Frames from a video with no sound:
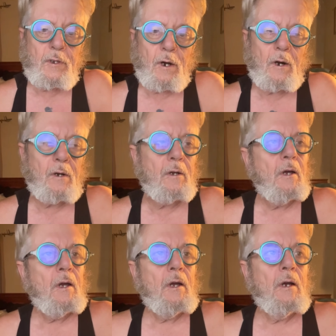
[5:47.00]
Uh,
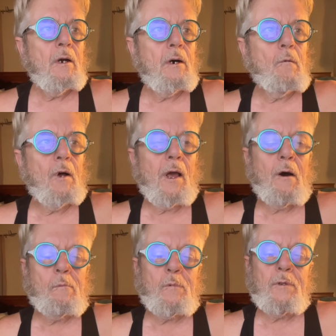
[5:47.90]
I want to
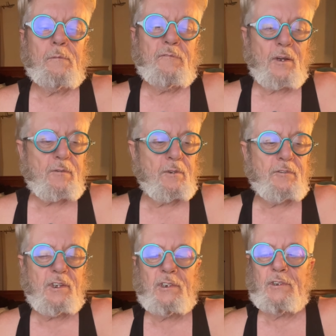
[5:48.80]
help with veterans
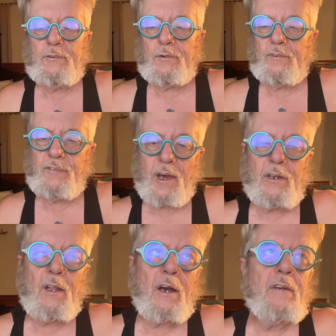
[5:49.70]
getting into the van
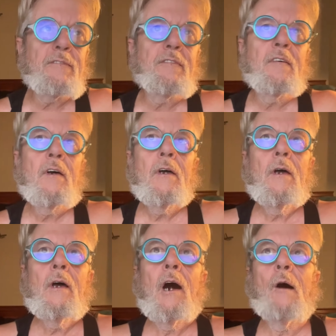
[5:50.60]
life.
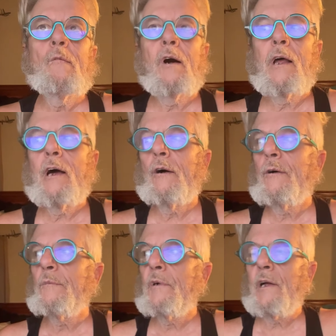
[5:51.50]
I want to
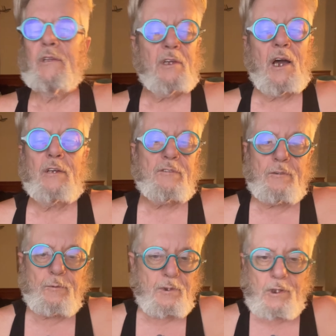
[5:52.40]
help anything that has to
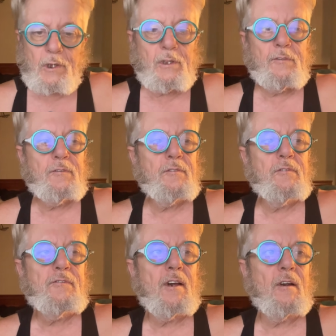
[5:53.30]
do with kids,
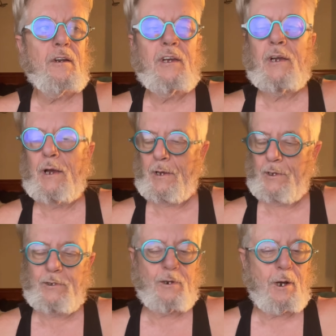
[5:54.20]
charity. Uh,
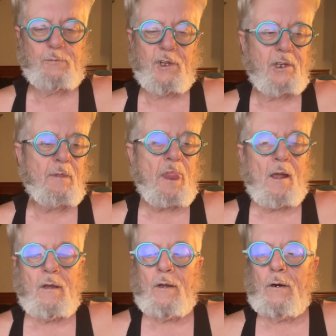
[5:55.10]
you know, I'm in.
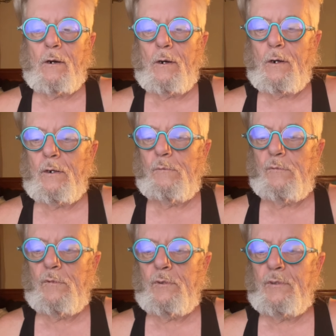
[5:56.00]
Uh,
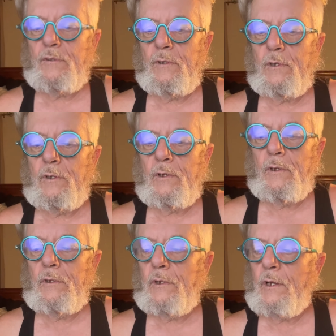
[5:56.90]

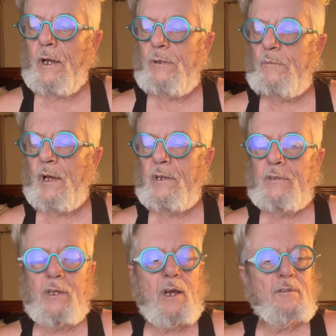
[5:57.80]
the, any,
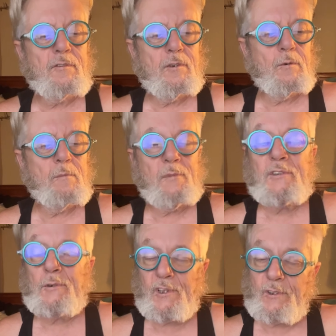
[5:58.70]
anything that has to do with
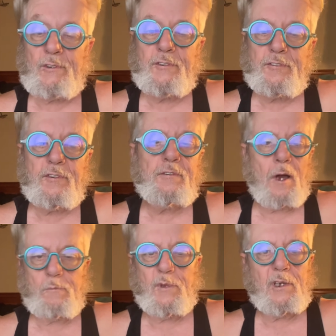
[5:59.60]
mental illnesses,
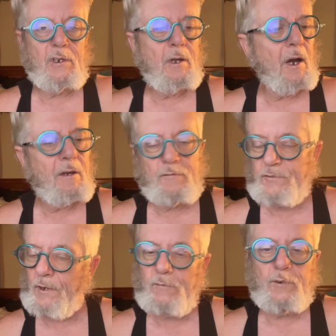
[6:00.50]
I'm in. I have
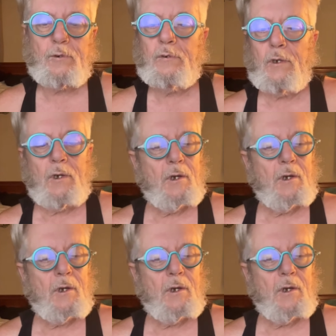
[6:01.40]
several.